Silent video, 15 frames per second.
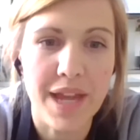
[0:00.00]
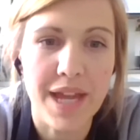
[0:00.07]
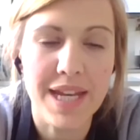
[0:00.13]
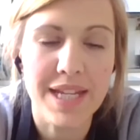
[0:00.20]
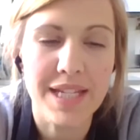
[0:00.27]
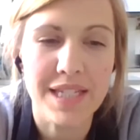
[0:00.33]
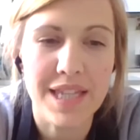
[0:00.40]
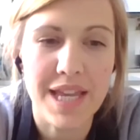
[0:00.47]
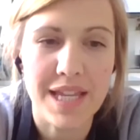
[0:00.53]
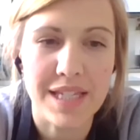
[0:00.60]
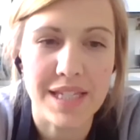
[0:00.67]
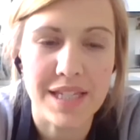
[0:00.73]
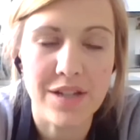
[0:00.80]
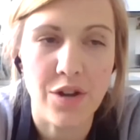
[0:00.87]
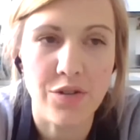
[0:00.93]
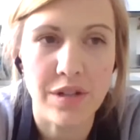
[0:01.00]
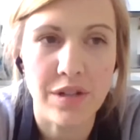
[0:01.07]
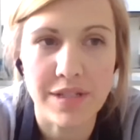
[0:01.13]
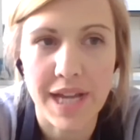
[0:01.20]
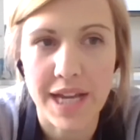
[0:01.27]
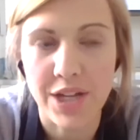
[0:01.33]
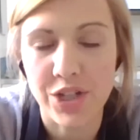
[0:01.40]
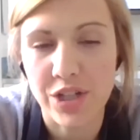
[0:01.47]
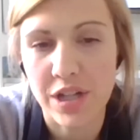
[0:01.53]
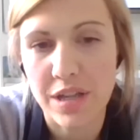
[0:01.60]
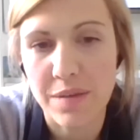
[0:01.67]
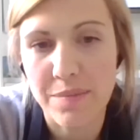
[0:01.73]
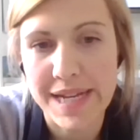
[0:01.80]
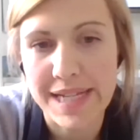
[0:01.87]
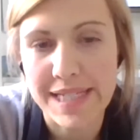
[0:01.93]
and is this consultation
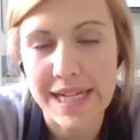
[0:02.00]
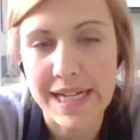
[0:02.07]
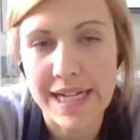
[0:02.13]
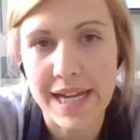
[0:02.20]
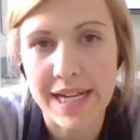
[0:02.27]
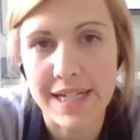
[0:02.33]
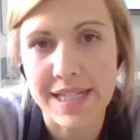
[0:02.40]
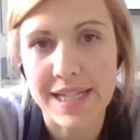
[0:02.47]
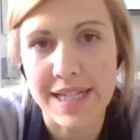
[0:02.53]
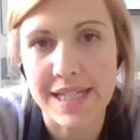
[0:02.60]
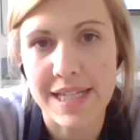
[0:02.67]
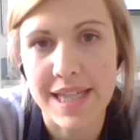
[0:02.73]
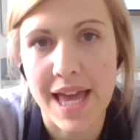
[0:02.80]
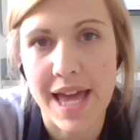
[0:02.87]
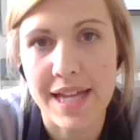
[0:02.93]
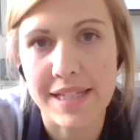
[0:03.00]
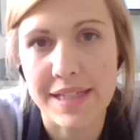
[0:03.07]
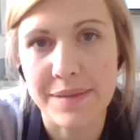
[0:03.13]
and the meeting linked into that?